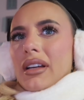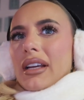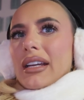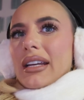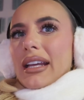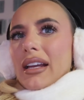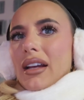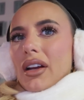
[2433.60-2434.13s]

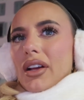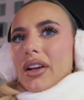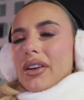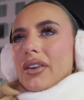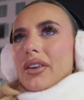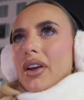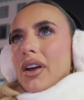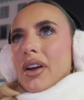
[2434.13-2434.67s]
in
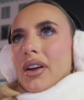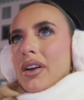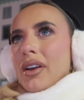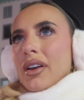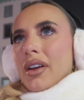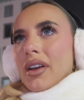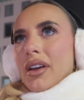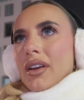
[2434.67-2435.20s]
England,
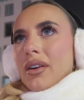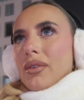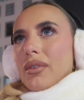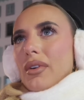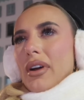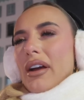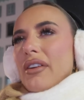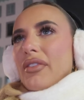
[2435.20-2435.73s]

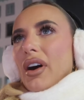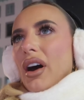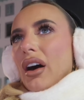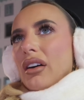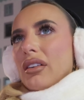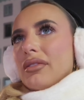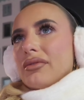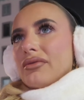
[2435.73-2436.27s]
wherever,
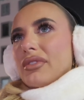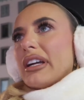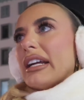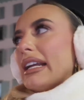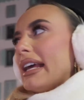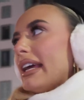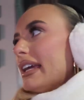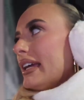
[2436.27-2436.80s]

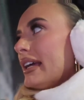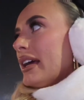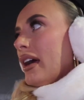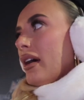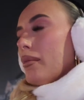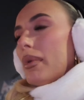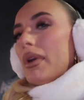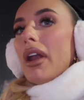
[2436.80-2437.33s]
really.
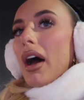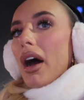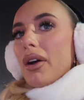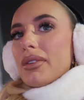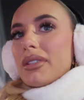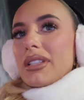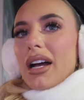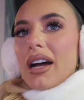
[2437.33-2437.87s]
But no,
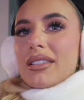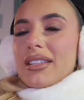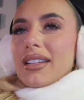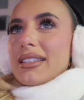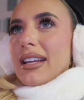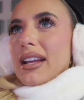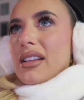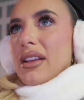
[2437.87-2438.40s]
it starts on
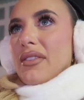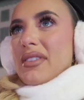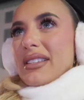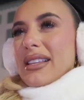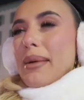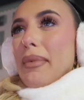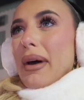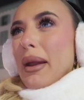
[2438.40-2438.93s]
the 16th of
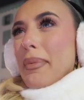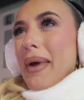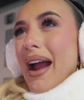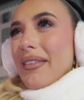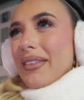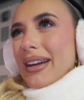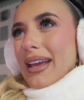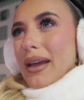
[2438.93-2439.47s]
December and
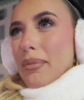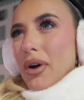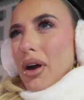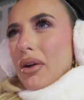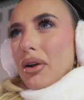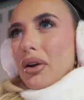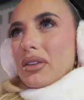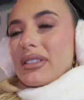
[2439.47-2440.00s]
apparently it
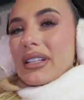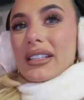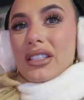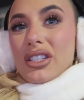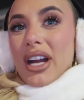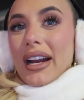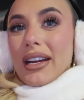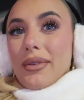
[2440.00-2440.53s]
prolongs
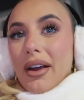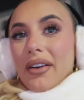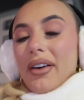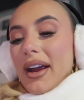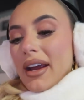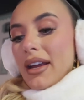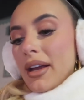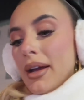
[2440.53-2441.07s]
into
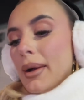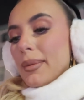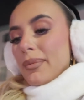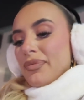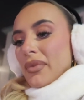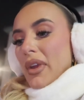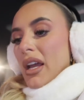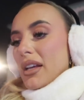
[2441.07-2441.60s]
January.
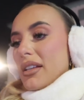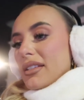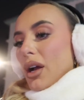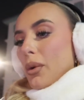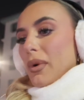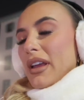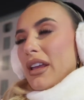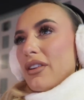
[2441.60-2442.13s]

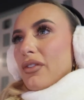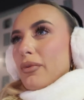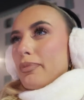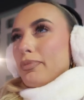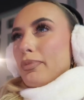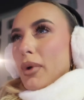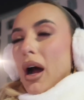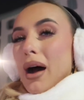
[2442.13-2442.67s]
So we've
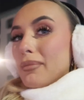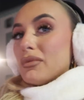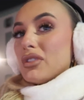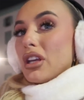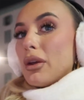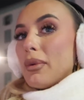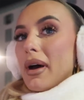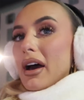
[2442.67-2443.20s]
come
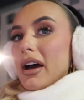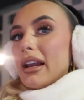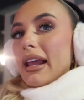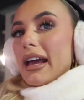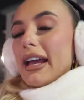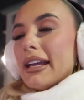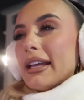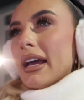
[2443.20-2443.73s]
too
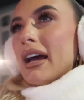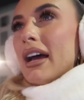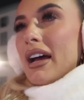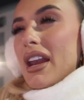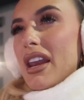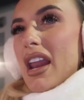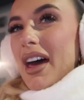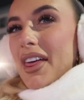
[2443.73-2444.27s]
early,
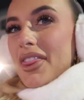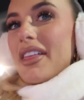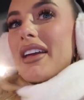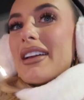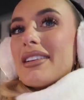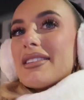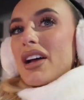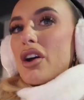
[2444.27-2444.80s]

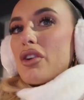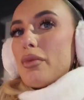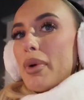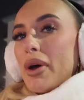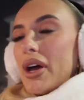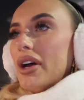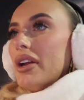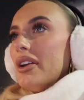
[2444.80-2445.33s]
nothing's
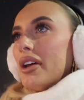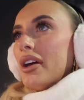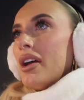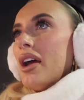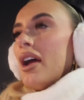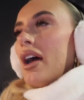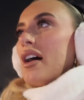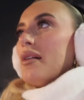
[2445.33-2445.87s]
open,
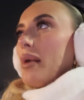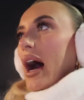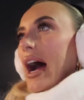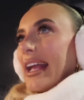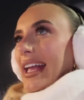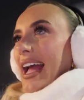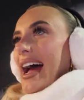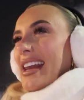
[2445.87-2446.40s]
but
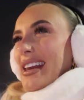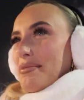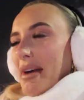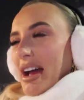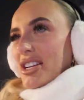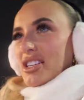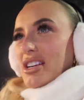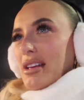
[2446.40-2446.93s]
I can
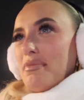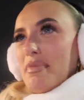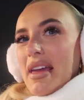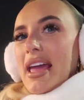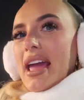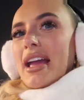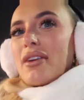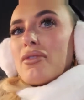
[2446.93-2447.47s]
imagine it
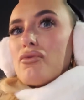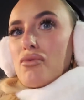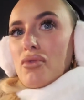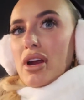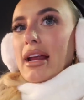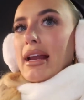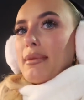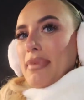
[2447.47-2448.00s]
being
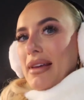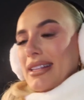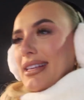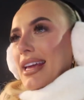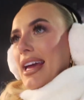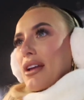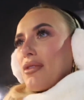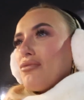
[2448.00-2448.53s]
really
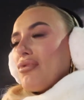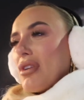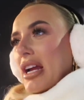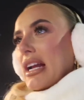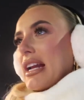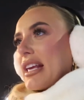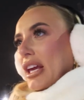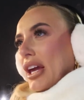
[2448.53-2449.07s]
busy,
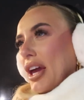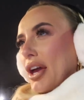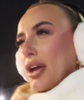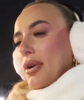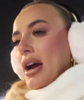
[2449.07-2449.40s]
really cute.